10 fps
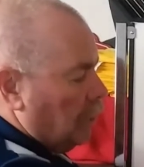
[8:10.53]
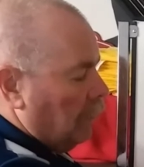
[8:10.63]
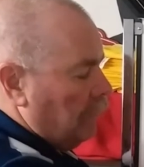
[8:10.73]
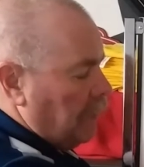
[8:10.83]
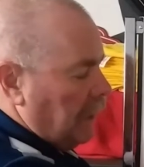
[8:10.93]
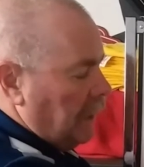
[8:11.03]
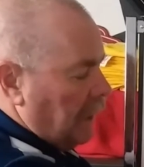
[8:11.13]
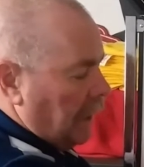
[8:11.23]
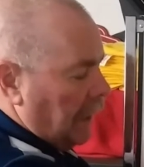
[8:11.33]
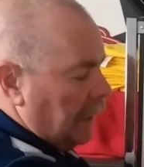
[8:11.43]
of the
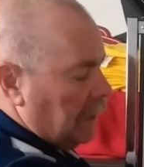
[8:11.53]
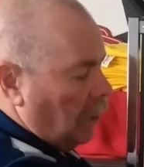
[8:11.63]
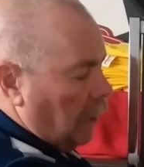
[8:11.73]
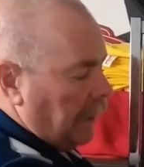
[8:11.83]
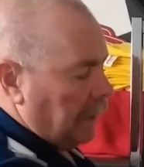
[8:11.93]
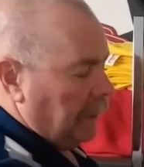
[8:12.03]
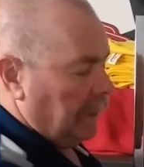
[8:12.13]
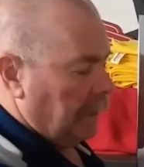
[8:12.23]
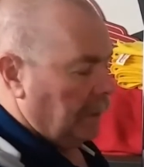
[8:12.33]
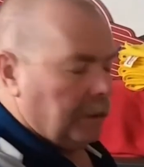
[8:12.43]
headlight
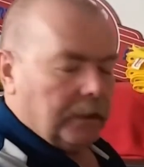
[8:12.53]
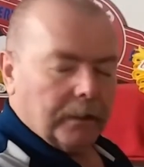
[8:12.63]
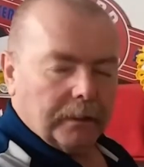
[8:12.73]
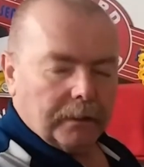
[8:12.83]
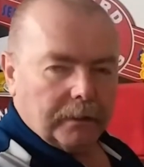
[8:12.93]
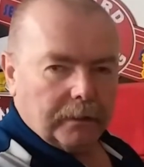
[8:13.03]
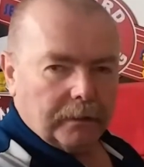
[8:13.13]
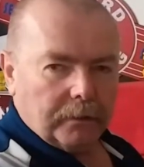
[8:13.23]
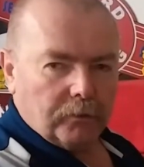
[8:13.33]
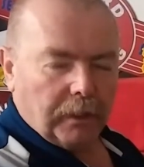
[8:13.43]

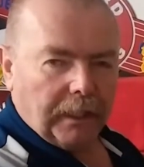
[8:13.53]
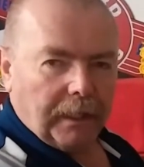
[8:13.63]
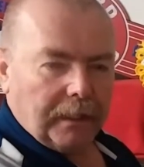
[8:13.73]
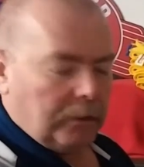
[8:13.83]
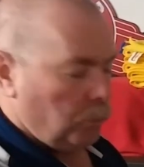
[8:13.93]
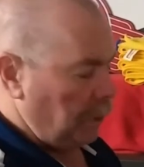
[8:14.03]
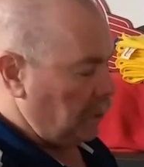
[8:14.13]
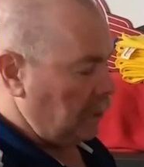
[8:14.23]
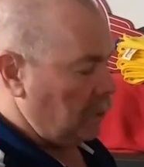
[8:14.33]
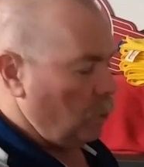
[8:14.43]
relay, which
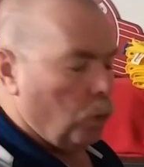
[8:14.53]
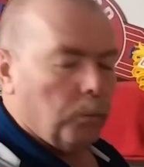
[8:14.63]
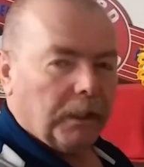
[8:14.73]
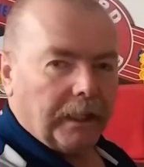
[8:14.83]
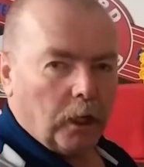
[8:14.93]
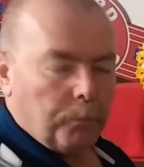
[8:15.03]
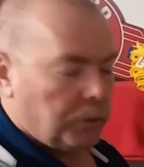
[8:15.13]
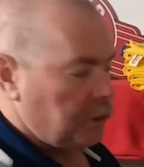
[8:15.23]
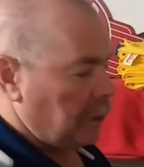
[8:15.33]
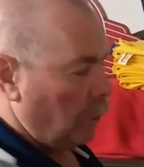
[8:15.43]
is normally
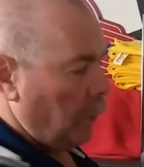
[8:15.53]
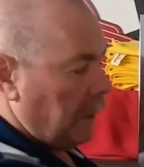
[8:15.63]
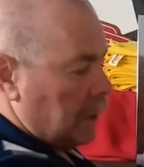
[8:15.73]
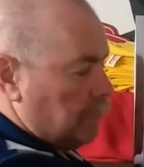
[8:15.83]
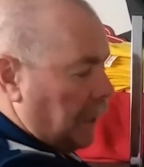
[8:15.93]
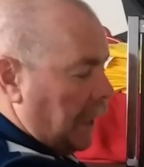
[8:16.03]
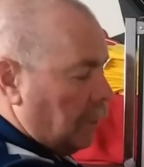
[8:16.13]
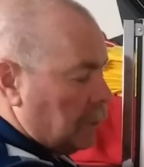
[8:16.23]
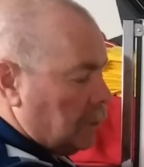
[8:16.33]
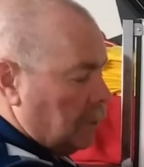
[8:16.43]
open. So when there's
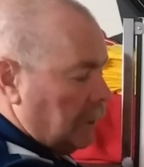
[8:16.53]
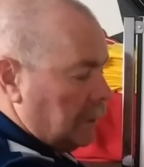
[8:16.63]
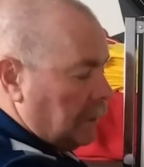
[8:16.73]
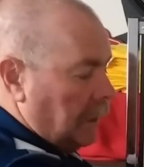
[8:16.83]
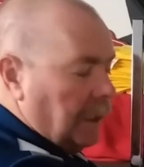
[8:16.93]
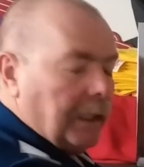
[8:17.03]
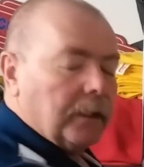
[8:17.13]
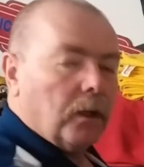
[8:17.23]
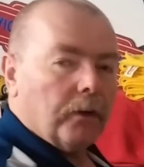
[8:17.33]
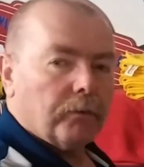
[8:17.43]
power to this
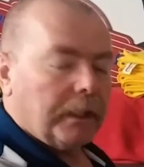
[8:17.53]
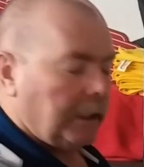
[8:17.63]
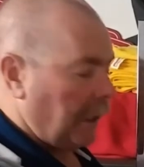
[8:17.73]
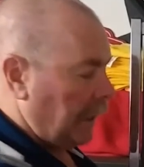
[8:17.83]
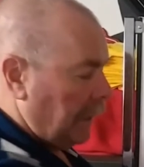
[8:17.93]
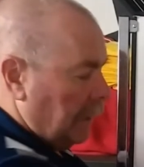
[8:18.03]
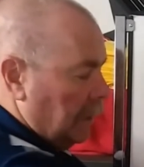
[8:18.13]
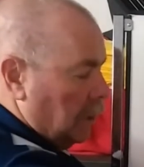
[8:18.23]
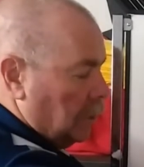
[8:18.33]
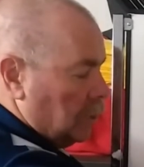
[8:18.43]
headlight relay,
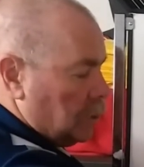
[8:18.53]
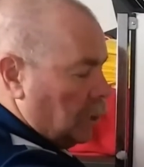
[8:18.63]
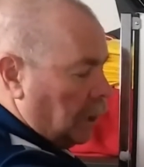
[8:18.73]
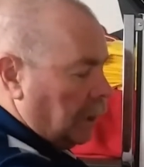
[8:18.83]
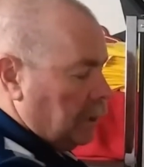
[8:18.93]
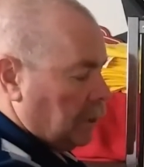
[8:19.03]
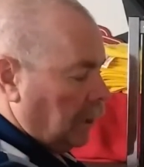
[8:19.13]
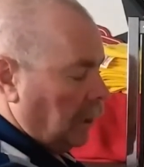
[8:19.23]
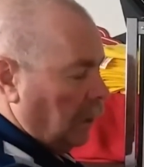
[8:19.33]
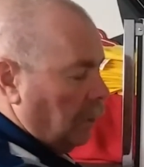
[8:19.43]
the circuit is
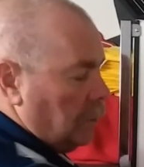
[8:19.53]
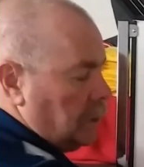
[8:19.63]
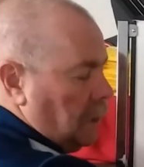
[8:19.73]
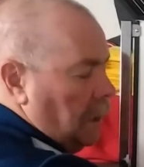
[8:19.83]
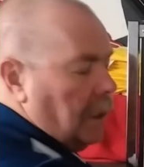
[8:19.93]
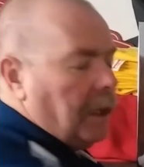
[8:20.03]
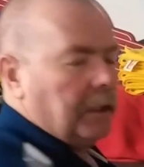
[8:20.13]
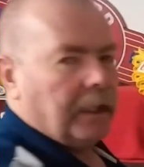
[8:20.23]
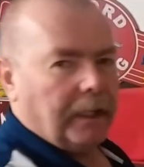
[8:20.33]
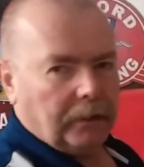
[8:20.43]
closed and
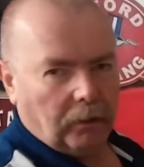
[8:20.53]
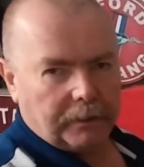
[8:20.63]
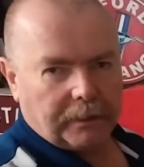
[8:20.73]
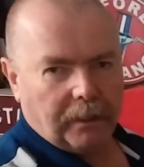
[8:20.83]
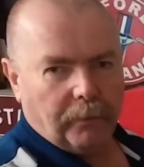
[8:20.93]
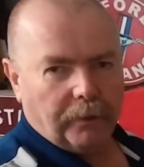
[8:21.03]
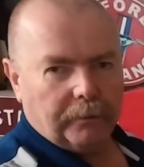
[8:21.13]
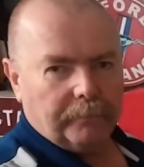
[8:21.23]
the headlights go on.